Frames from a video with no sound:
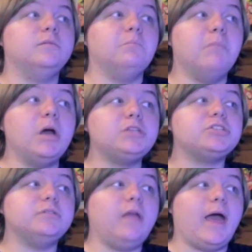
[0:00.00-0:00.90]

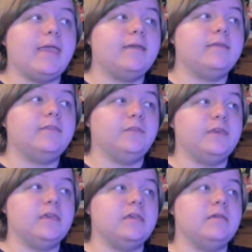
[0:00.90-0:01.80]
Much like
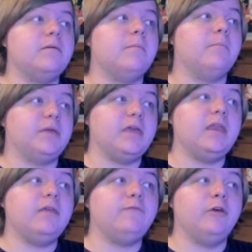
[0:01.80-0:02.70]
the
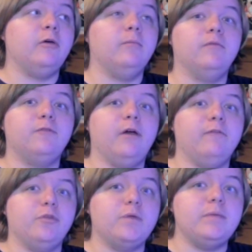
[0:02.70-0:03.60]
beginning film
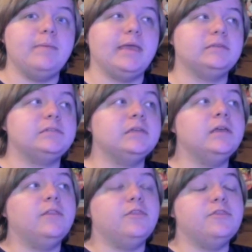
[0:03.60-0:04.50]
of the remakes,
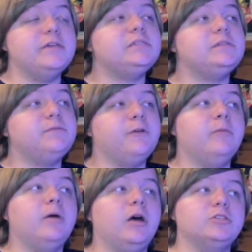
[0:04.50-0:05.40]
this
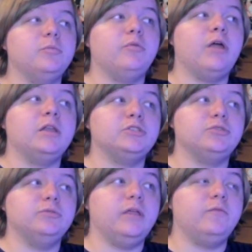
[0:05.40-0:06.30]
film also brought us
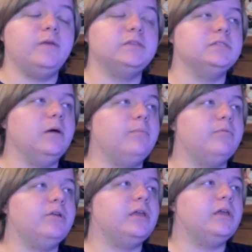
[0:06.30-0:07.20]
through Leatherface's
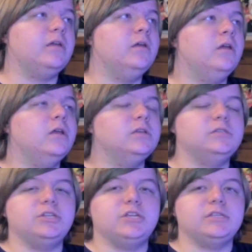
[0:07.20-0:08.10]
upbringing,
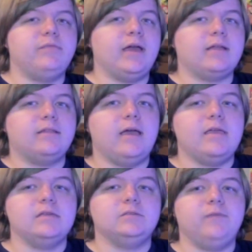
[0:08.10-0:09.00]
such as the fact that
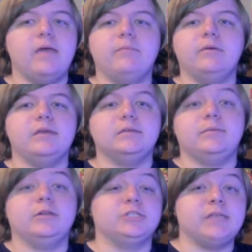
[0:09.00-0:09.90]
his family is a
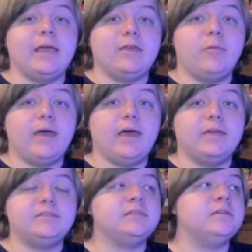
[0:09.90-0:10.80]
bunch of
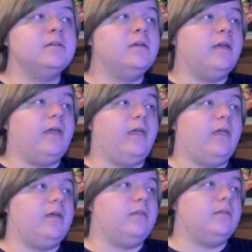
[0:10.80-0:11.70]
psychopaths,
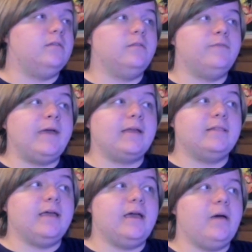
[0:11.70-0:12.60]
and the fact
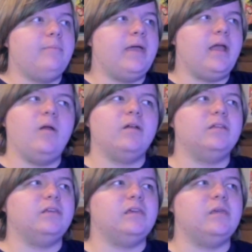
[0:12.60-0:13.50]
that
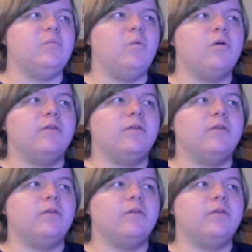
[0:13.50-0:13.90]
apparently he wore a